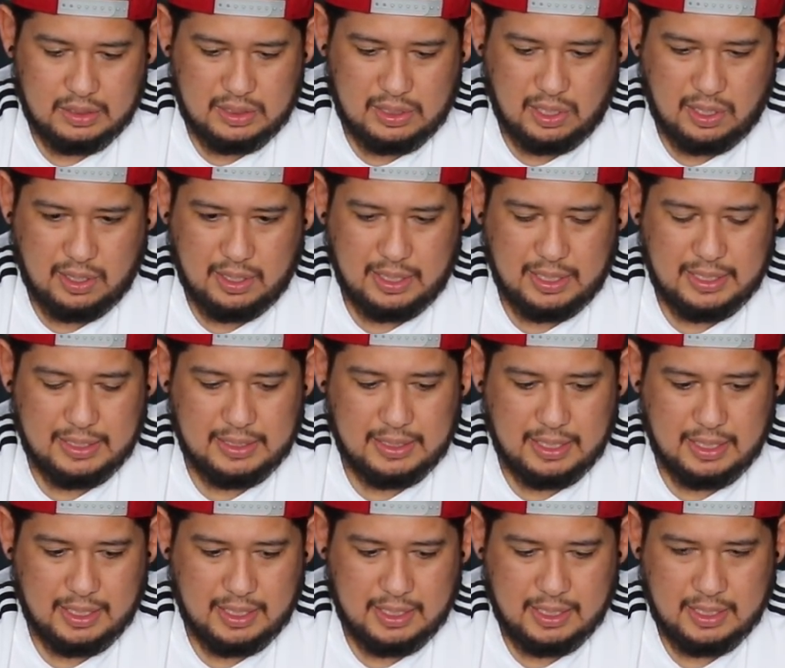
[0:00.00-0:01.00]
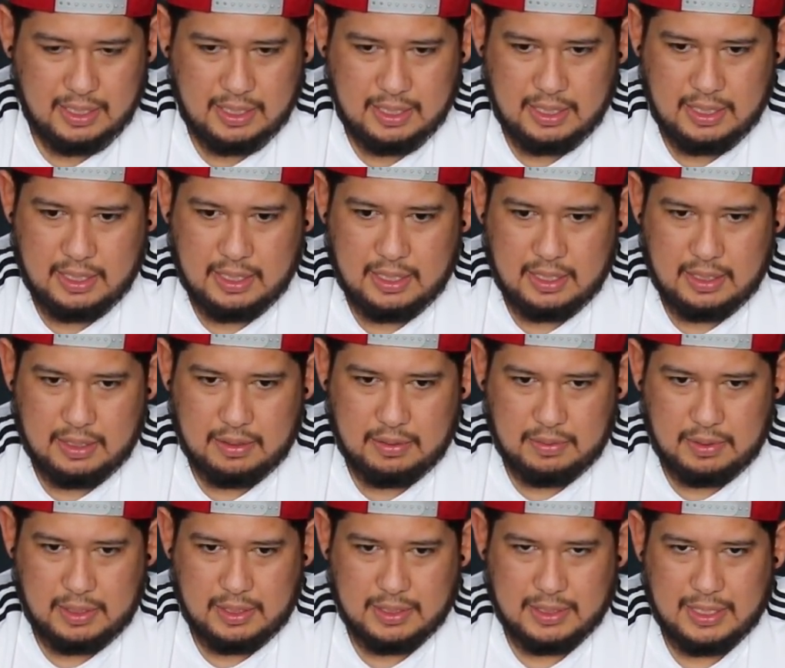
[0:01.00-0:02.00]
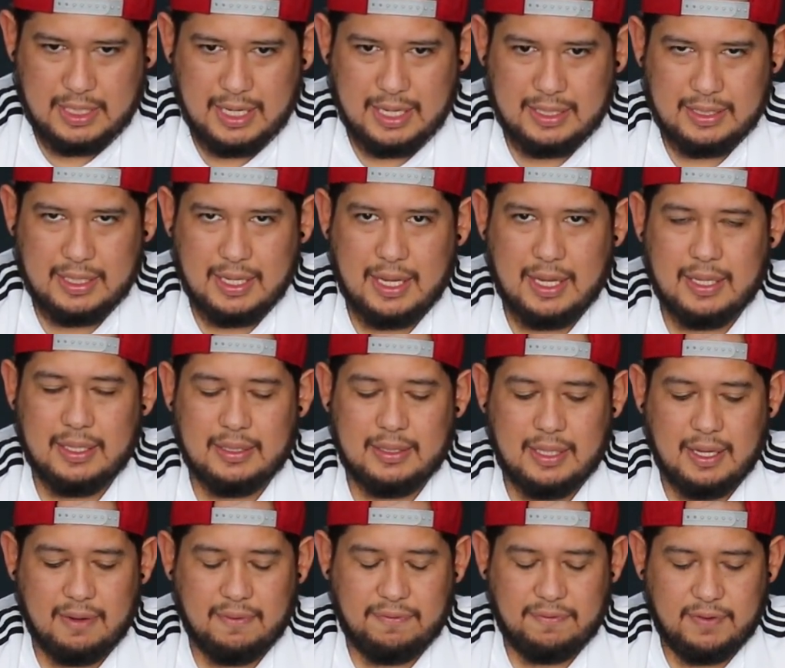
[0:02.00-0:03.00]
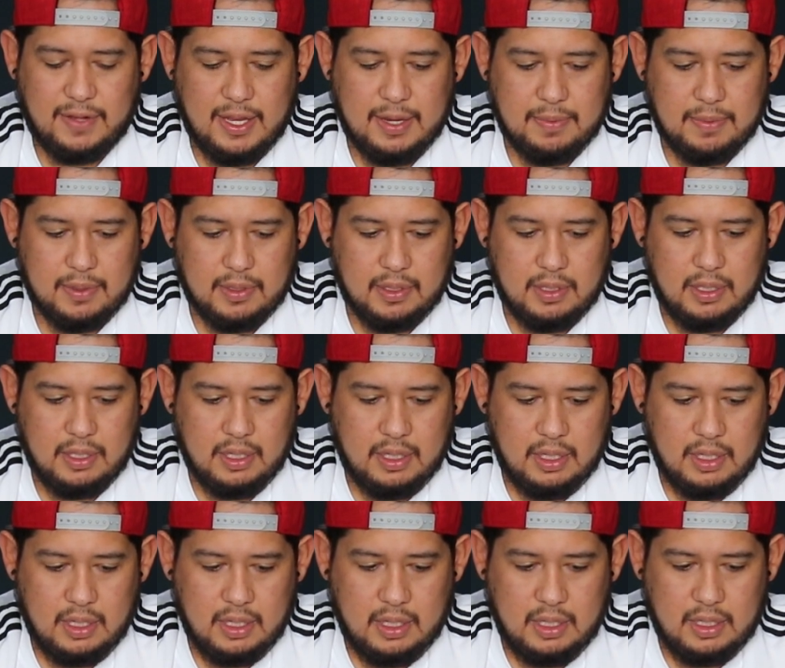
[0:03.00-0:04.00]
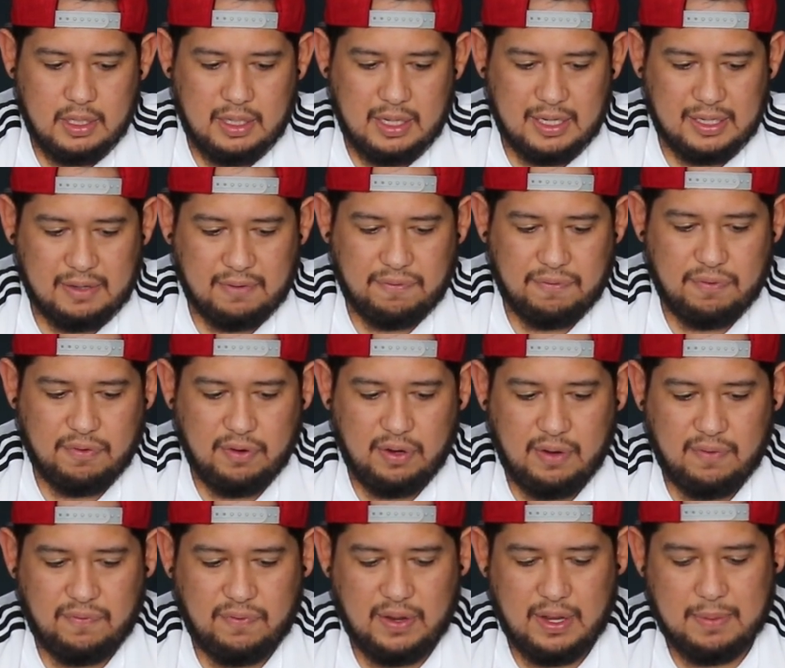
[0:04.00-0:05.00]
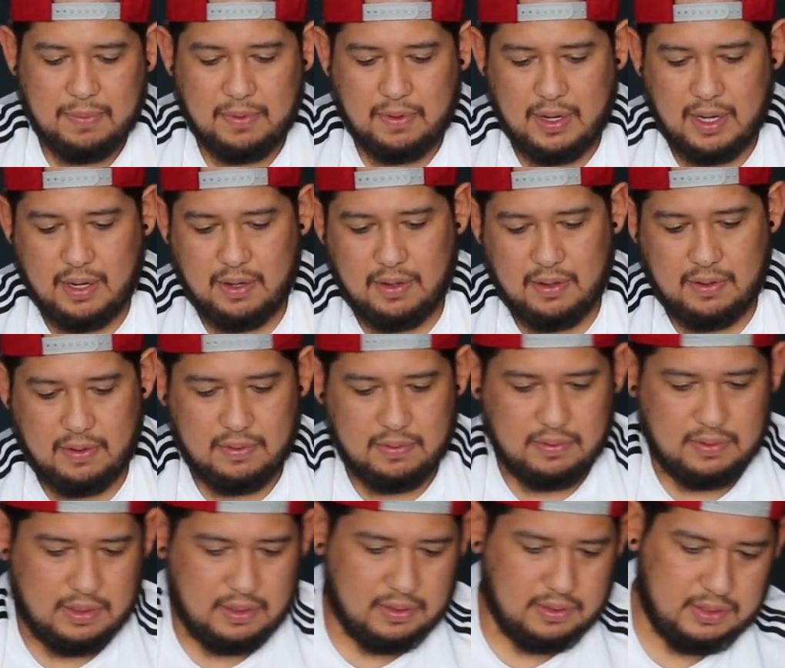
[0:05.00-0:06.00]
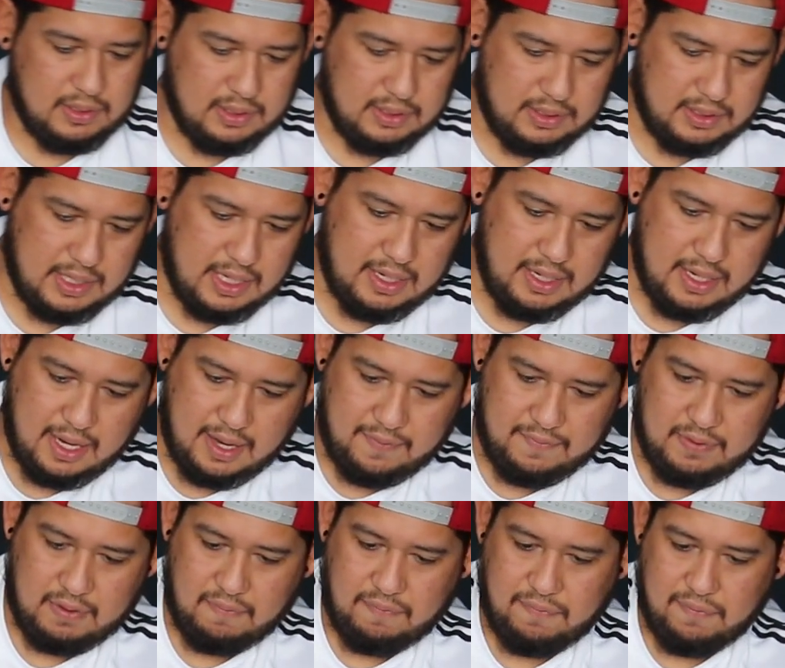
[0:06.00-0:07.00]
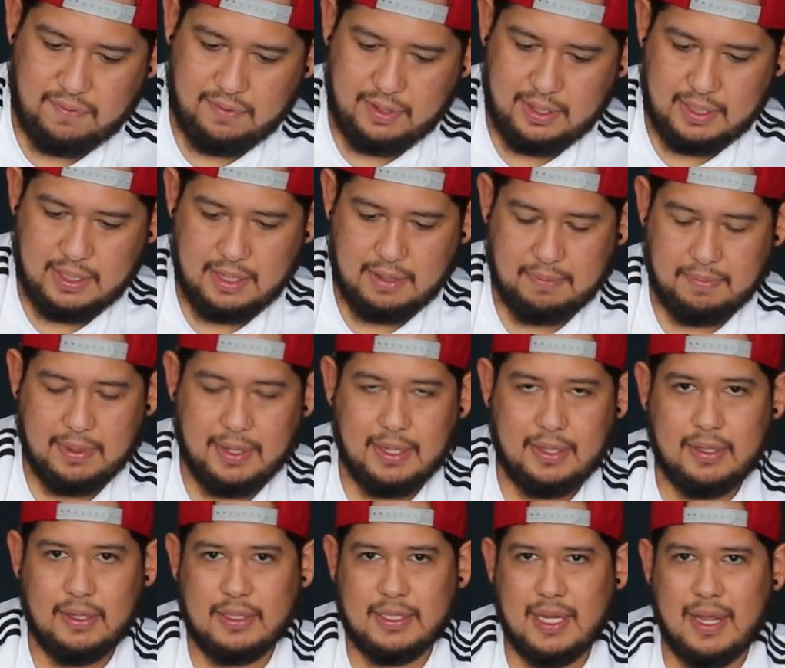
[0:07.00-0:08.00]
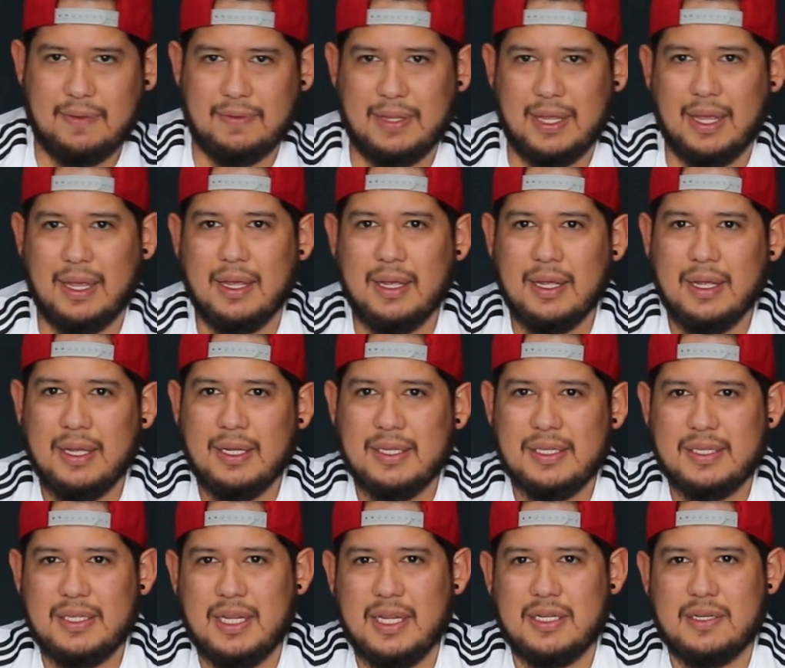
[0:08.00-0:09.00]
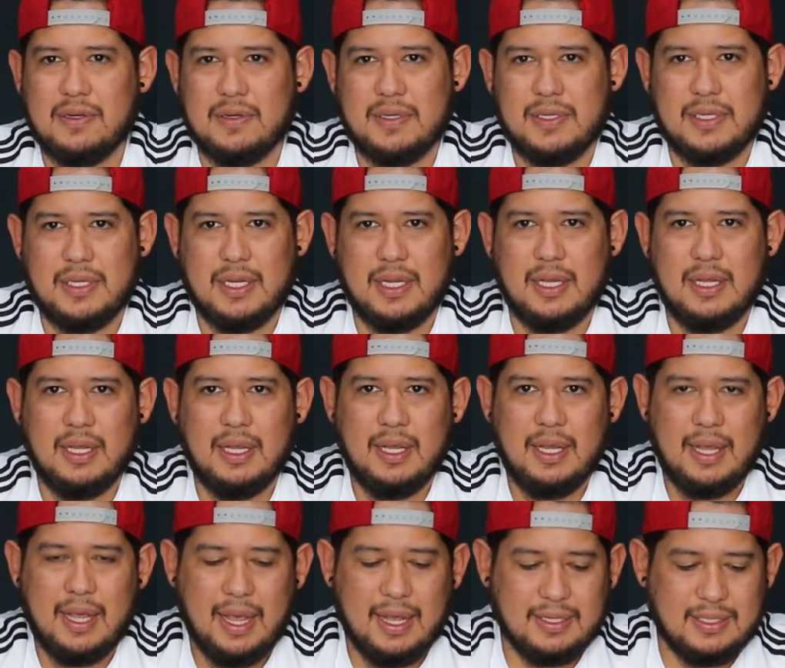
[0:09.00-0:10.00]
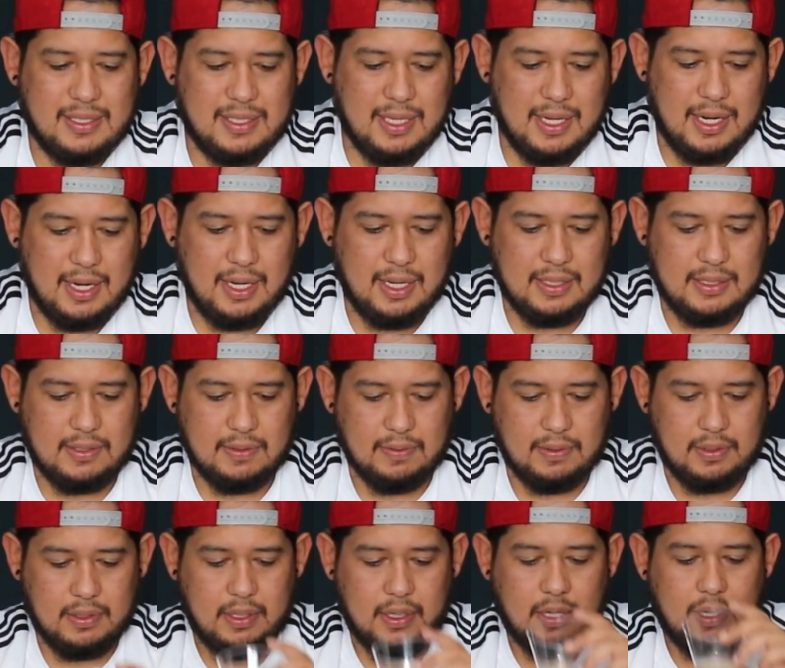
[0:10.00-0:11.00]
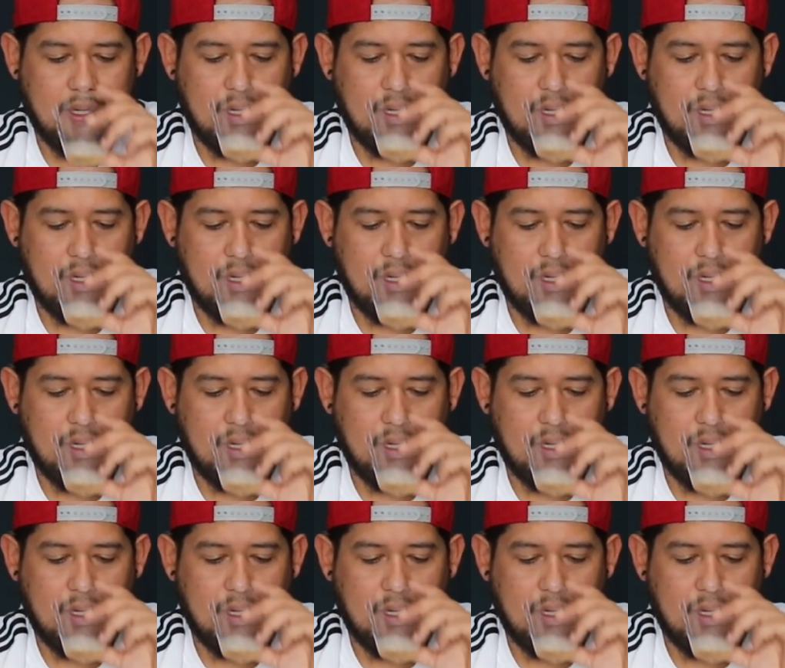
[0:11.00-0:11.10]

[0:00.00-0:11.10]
tart in there because it got that flavor, like a fruity flavor. I don't know. It doesn't say it have any fruit in it, but it does have that citrusy acidity to it.